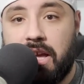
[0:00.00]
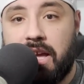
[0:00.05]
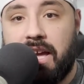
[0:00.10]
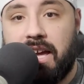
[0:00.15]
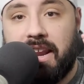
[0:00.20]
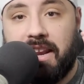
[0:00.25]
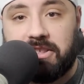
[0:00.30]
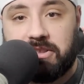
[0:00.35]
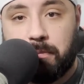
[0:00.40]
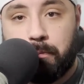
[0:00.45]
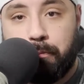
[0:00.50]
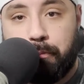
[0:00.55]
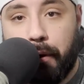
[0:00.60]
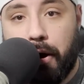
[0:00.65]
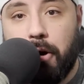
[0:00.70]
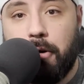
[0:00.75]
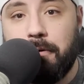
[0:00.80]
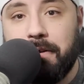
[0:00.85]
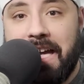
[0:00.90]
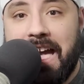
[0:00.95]
And it's
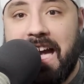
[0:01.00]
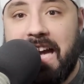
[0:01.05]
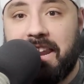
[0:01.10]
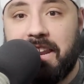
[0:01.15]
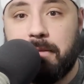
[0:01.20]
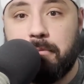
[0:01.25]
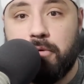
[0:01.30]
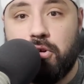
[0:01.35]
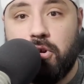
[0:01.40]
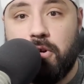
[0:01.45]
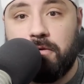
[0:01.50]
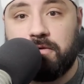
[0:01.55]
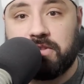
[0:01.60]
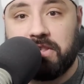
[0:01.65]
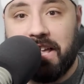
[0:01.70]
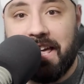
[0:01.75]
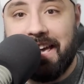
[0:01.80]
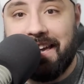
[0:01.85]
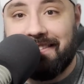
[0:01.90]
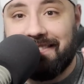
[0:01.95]
boneheaded moves
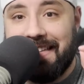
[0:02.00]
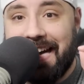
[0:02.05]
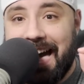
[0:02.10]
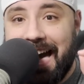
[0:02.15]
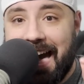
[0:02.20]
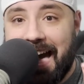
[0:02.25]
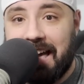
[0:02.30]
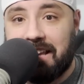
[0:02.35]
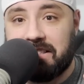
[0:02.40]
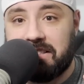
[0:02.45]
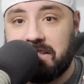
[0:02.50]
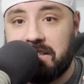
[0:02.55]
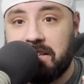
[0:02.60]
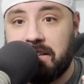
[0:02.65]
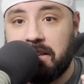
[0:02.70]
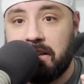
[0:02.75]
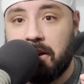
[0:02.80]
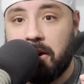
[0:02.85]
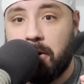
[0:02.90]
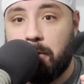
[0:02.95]
like that
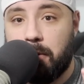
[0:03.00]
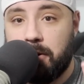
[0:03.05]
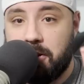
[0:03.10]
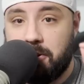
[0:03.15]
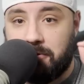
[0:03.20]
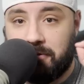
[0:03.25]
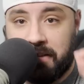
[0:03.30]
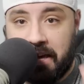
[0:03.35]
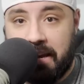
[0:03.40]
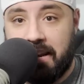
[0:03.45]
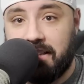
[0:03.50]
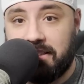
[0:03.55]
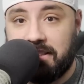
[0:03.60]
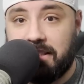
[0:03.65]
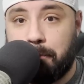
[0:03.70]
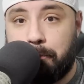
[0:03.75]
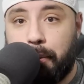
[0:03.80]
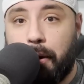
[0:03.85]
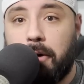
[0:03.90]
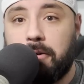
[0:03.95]
when you get into
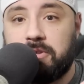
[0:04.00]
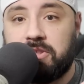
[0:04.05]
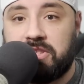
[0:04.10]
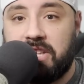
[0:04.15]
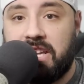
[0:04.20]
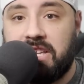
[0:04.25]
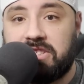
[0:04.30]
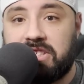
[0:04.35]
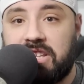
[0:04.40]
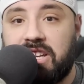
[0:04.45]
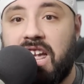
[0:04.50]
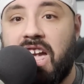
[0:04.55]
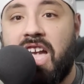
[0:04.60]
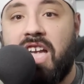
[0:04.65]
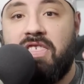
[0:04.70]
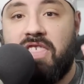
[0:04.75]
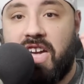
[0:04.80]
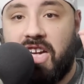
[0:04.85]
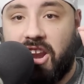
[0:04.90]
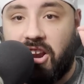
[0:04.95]
the postseason
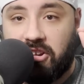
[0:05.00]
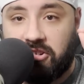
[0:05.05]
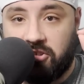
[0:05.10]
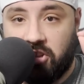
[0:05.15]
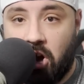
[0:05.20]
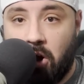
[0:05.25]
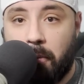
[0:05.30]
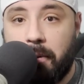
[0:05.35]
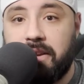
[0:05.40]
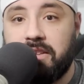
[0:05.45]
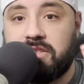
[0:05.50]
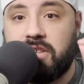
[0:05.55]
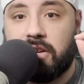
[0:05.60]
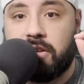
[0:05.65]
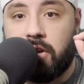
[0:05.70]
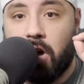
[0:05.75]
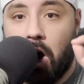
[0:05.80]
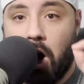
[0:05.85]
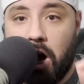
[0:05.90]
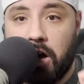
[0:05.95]
that are going to
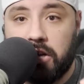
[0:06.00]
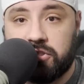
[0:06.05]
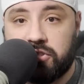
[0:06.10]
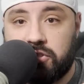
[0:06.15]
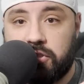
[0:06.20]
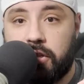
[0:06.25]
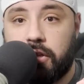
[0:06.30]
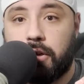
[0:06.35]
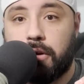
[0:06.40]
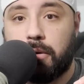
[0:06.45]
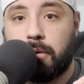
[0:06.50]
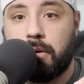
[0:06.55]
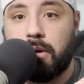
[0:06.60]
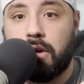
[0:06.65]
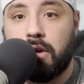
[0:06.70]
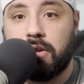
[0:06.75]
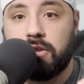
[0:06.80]
cost you.